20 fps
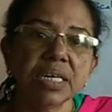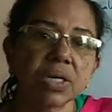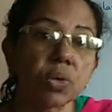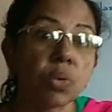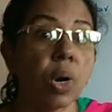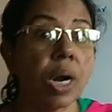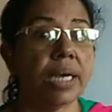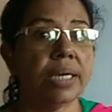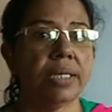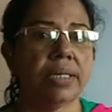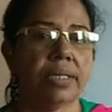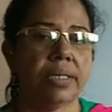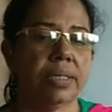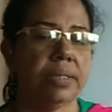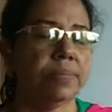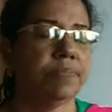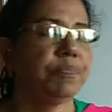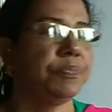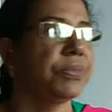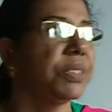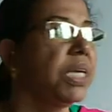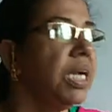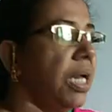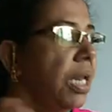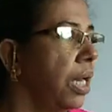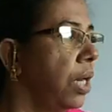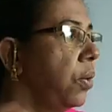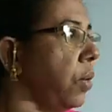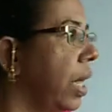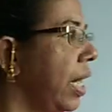quantity.
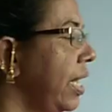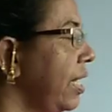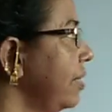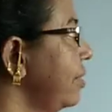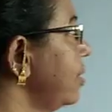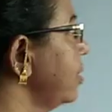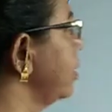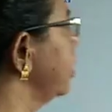Now another